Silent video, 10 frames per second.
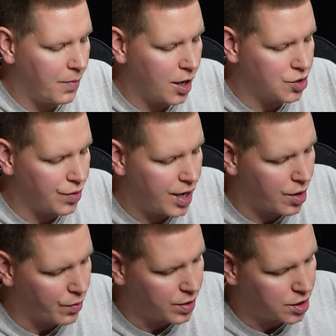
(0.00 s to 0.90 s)
module
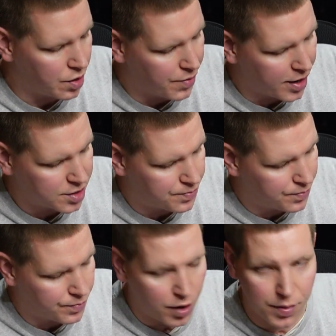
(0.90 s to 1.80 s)
header, which nobody's
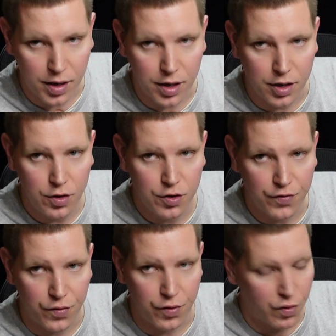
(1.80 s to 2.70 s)
probably going to use
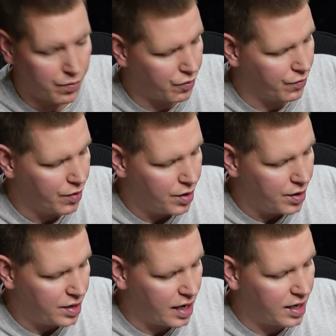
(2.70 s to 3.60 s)
for normal
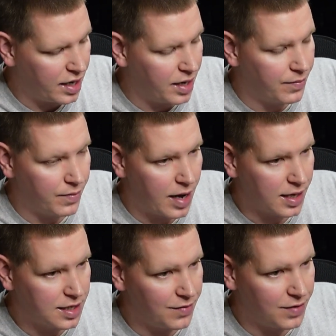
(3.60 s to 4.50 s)
daily
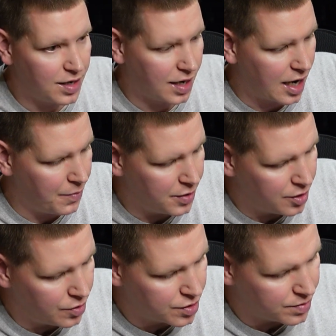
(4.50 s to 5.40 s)
activity and gaming
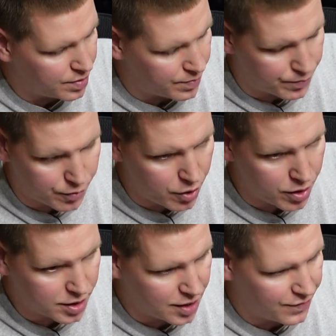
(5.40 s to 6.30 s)
use,
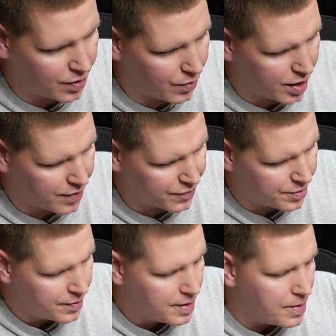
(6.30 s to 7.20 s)
productivity,
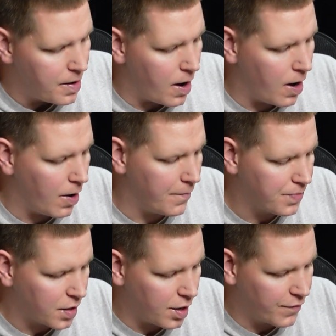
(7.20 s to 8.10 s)
whatever.
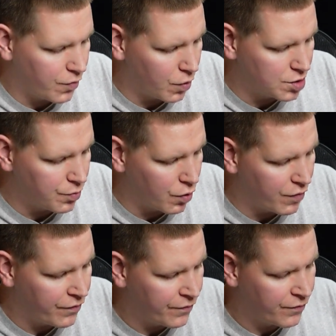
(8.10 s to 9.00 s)
Of course, more
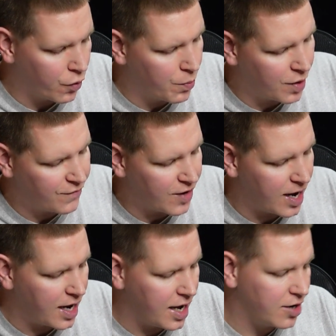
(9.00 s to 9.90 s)
4-pin
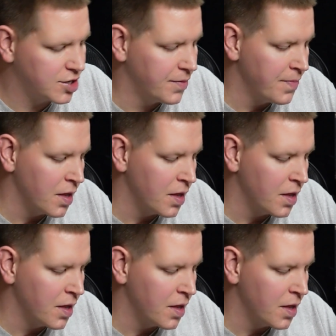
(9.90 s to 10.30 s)
fan headers.